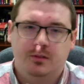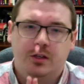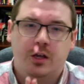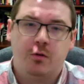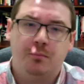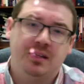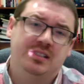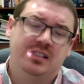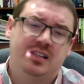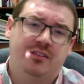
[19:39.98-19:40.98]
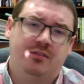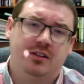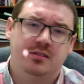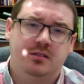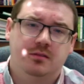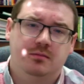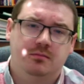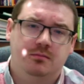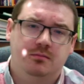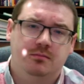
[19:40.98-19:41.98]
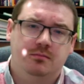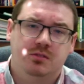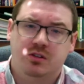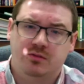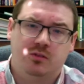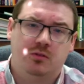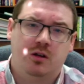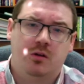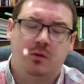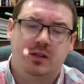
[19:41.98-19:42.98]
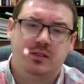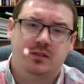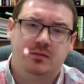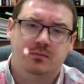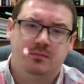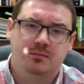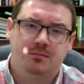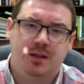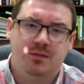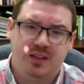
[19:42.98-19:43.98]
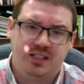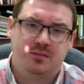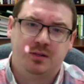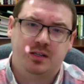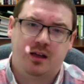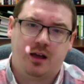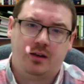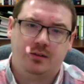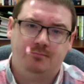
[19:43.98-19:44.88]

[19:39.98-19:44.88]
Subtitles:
Go in peace this day, friends. Serve the Lord always. And thanks be to God.